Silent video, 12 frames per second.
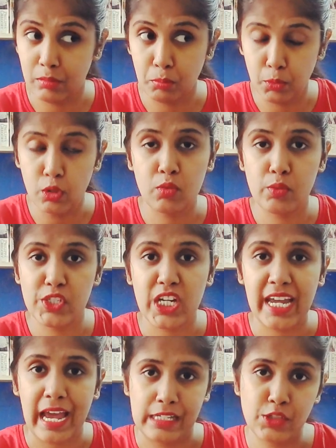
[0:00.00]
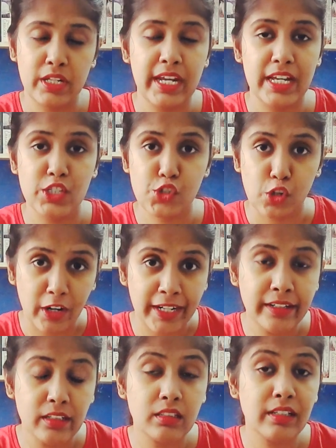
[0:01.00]
book which I actually
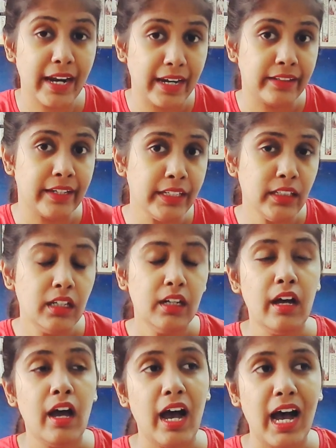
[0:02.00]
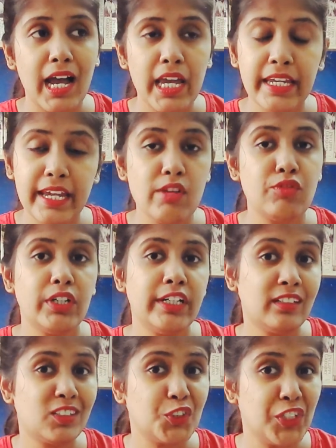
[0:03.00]
enjoyed the writing, I gave
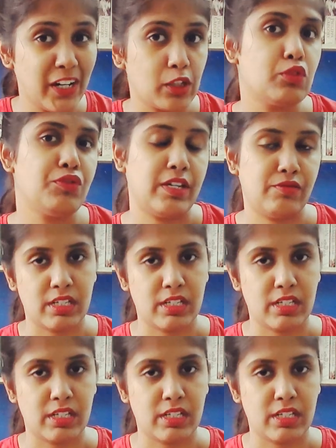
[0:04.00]
it 3 out of 5